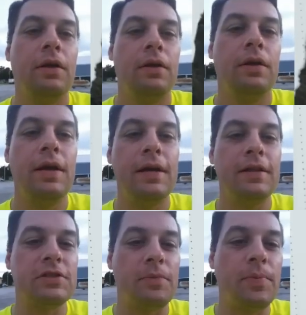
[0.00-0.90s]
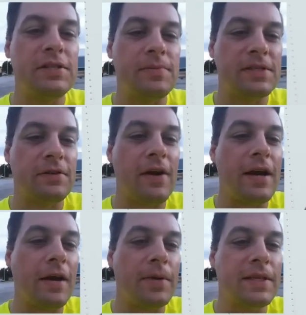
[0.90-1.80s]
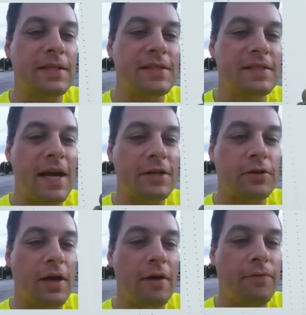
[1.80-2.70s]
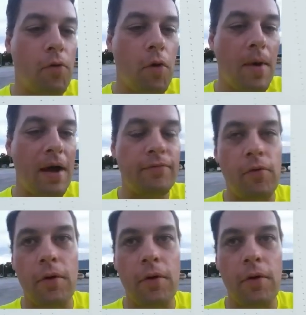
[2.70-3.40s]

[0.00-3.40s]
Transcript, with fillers: there's a piece missing right here, but this is actually a 4x4